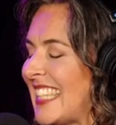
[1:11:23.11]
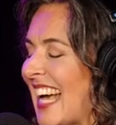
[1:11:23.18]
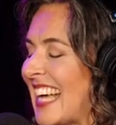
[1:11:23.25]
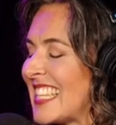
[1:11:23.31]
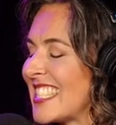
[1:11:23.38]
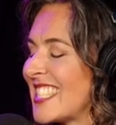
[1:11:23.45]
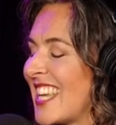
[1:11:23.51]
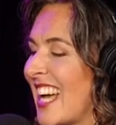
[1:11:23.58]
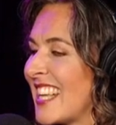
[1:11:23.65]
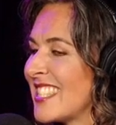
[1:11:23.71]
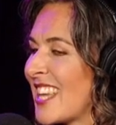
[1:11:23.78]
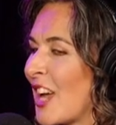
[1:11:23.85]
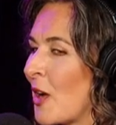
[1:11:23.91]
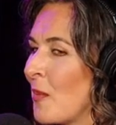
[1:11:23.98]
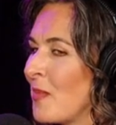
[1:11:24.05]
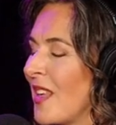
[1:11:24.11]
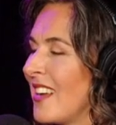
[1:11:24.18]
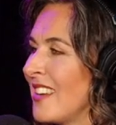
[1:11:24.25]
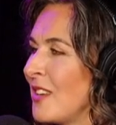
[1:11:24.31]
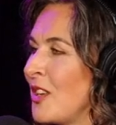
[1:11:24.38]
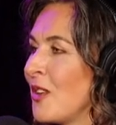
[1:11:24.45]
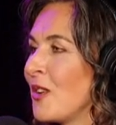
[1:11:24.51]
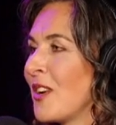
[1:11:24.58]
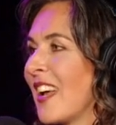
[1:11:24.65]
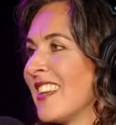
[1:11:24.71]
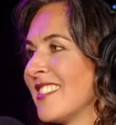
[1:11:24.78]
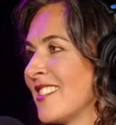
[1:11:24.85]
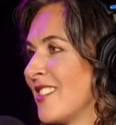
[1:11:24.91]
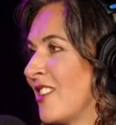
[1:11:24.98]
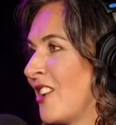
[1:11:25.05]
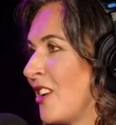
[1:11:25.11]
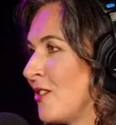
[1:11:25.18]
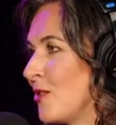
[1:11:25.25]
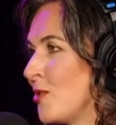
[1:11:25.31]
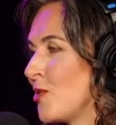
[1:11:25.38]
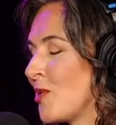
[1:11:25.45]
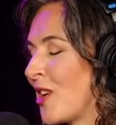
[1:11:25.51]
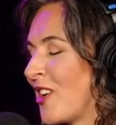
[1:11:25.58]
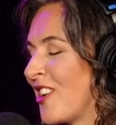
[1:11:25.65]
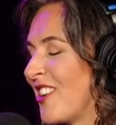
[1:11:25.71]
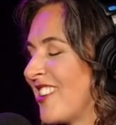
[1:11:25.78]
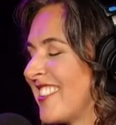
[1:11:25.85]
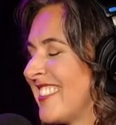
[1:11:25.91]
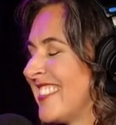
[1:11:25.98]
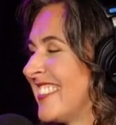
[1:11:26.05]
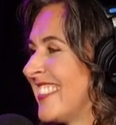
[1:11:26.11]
Yes, yes. I hope that your guests are not too triggered.